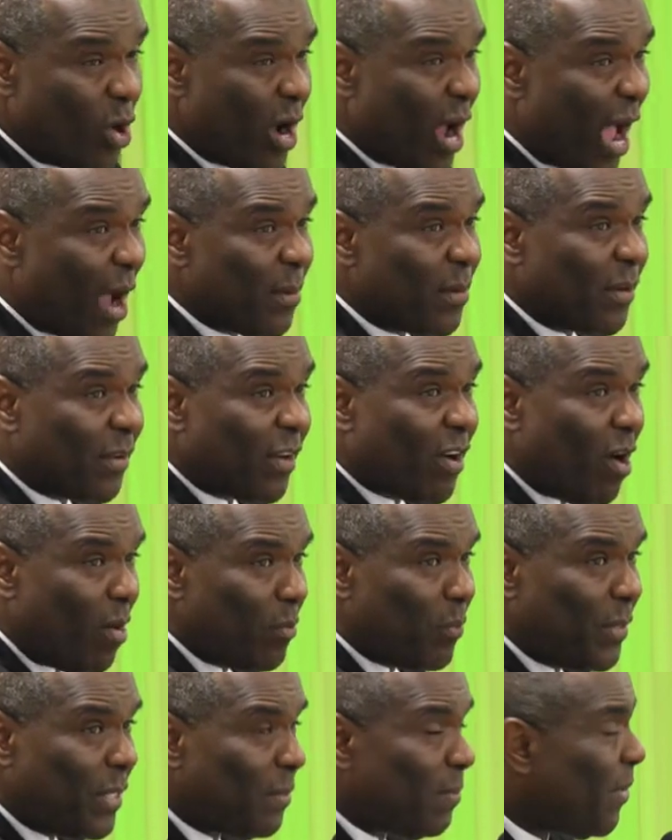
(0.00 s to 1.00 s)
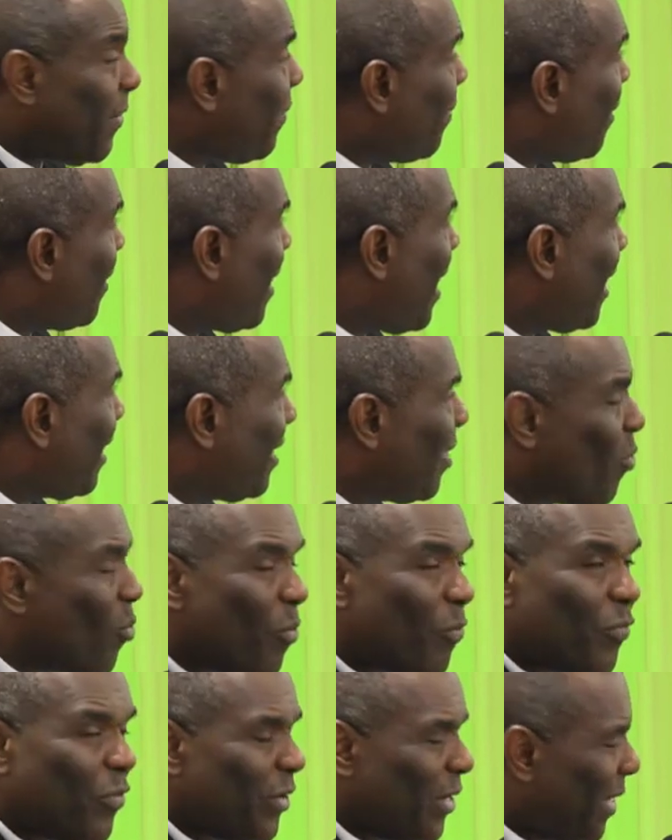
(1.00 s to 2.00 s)
I will complete before that,
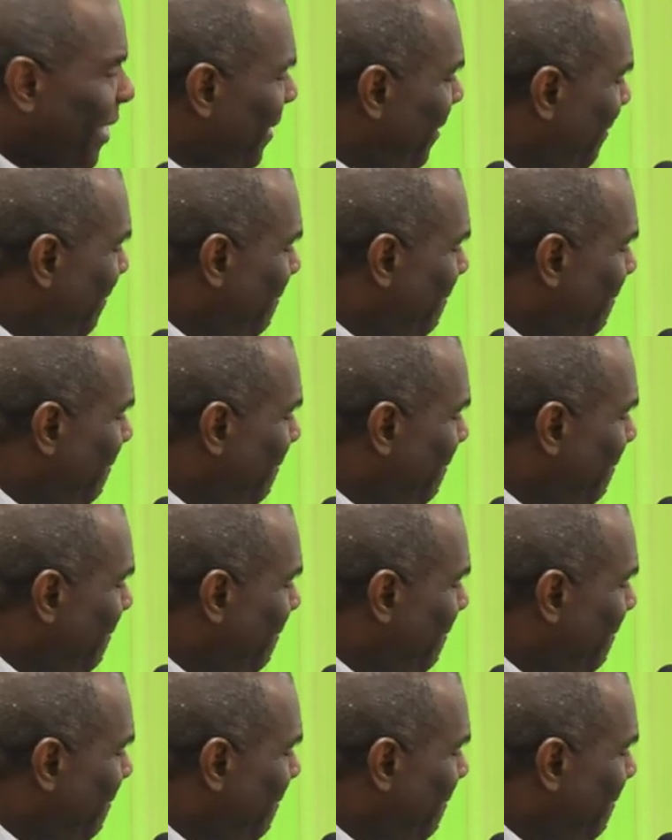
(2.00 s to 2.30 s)
hopefully.